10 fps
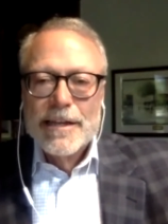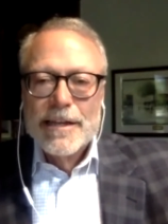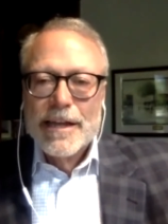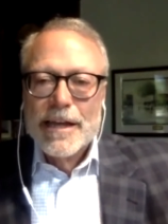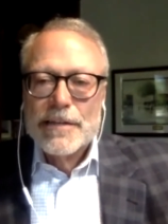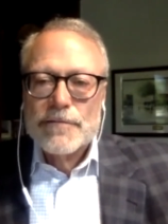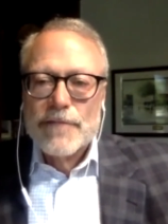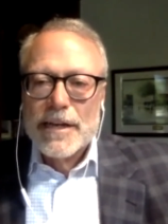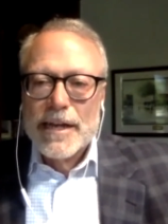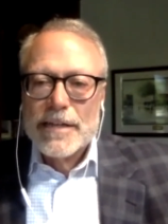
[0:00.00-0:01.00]
I think that's
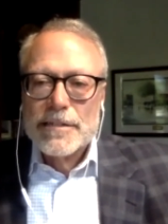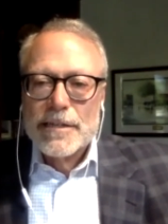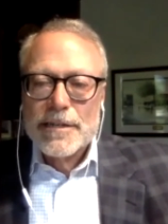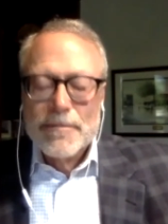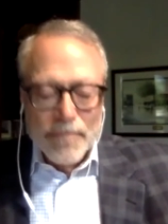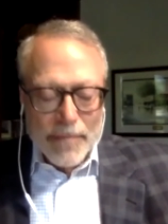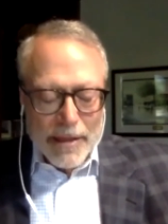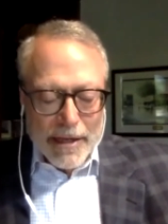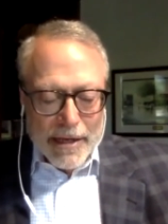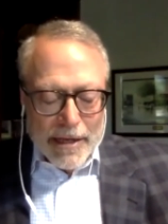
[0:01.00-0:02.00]
fantastic.
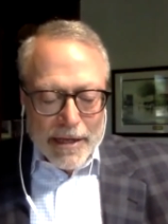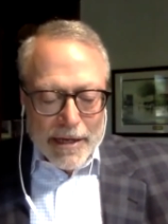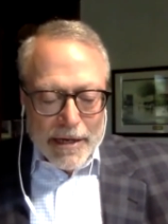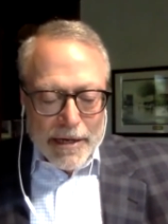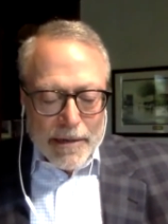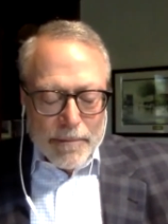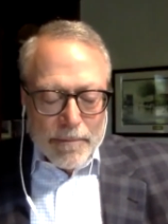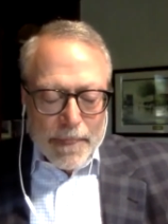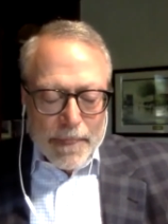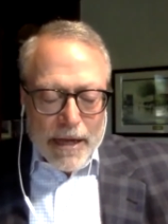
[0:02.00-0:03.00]

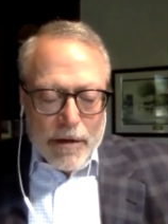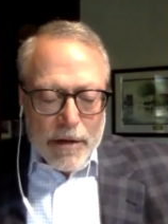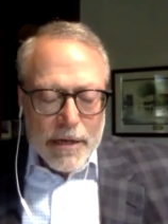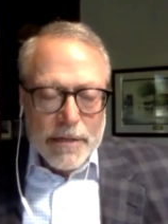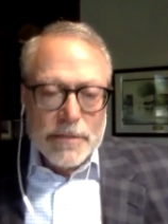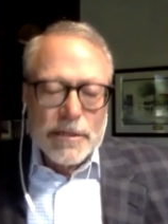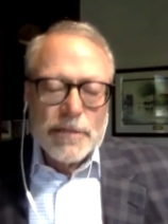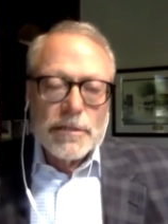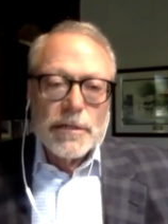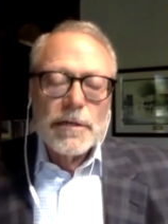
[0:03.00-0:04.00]
Now,
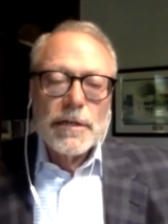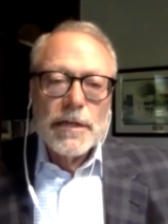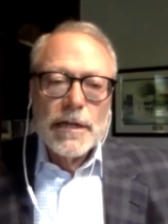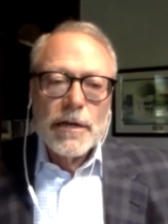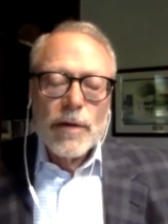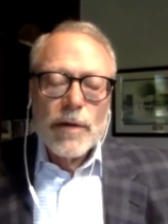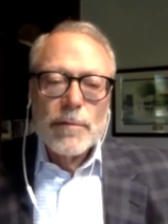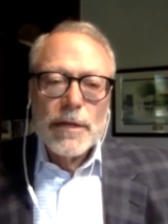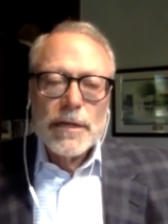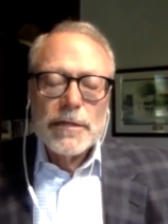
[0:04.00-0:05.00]
such an
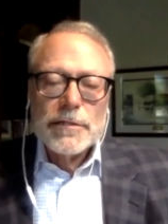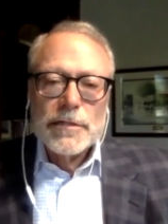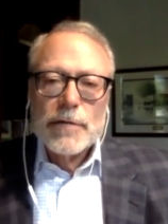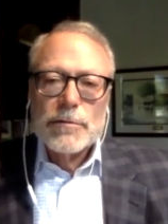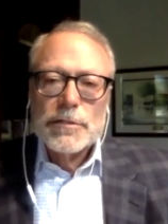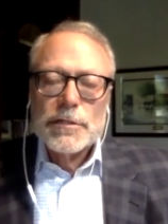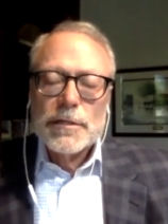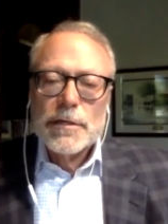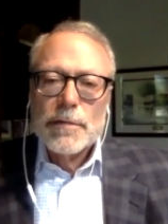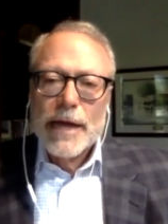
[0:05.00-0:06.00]
incredibly distinguished
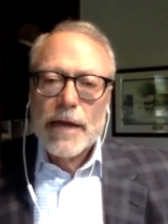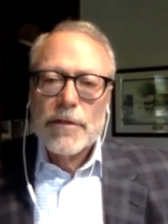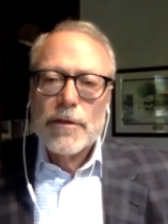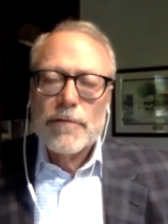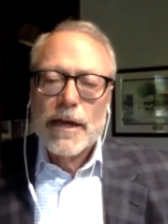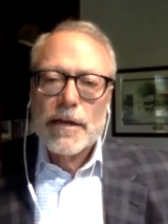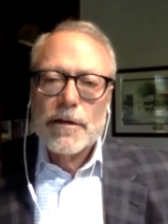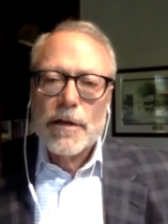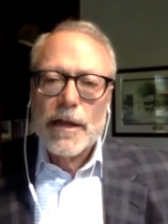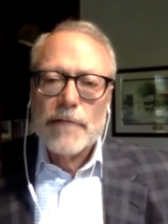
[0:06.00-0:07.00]
path you've had in
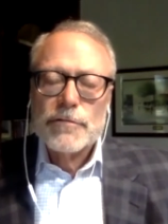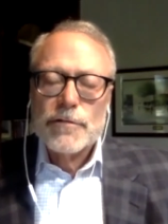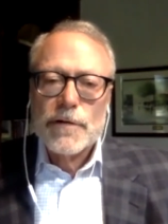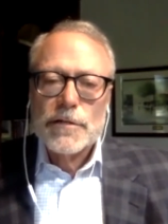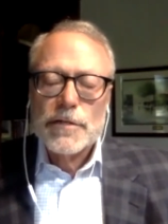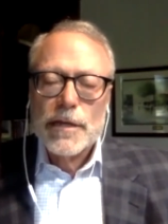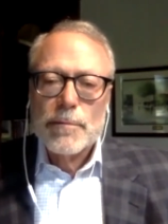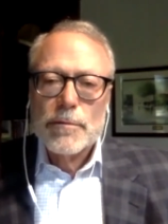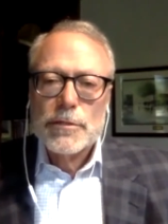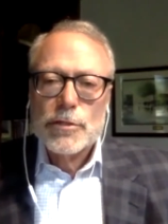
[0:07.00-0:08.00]
your life so far,
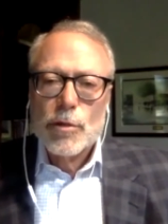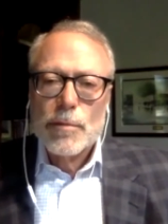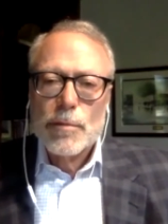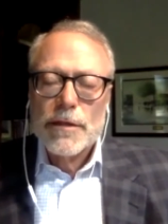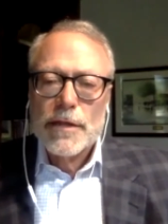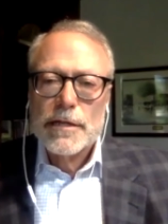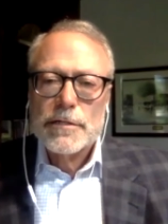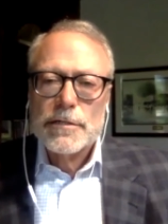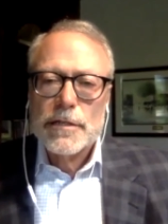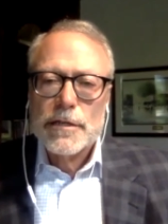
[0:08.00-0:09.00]
Stedman, with so many
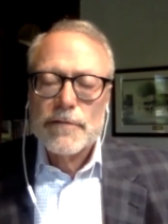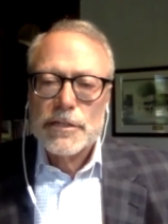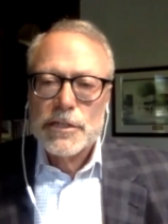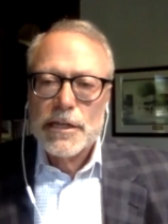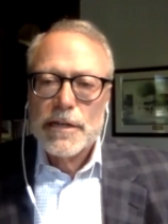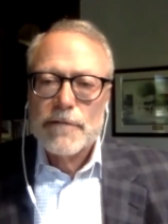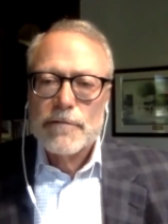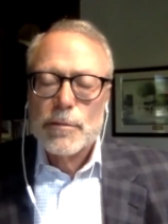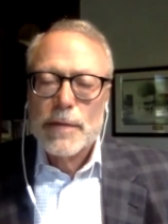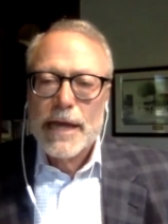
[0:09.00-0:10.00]
things you've achieved,
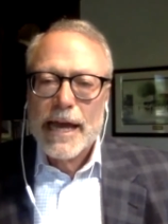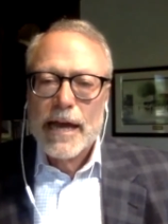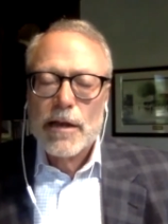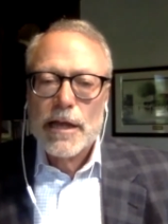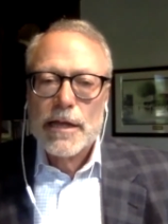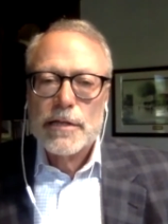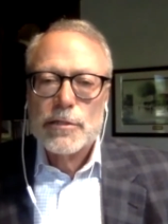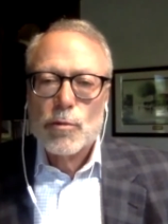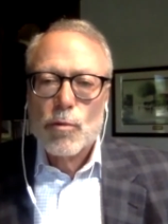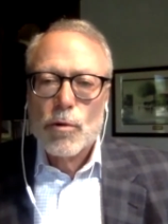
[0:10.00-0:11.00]
so many accolades,
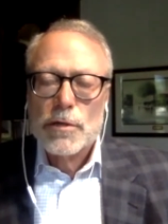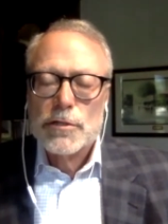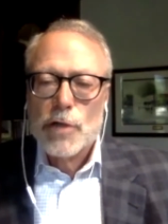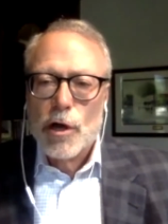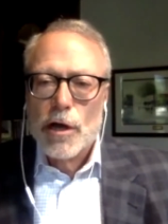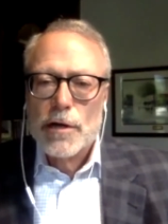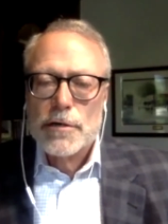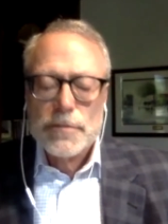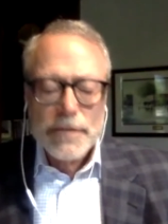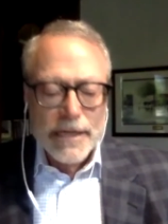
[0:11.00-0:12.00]
awards, honors.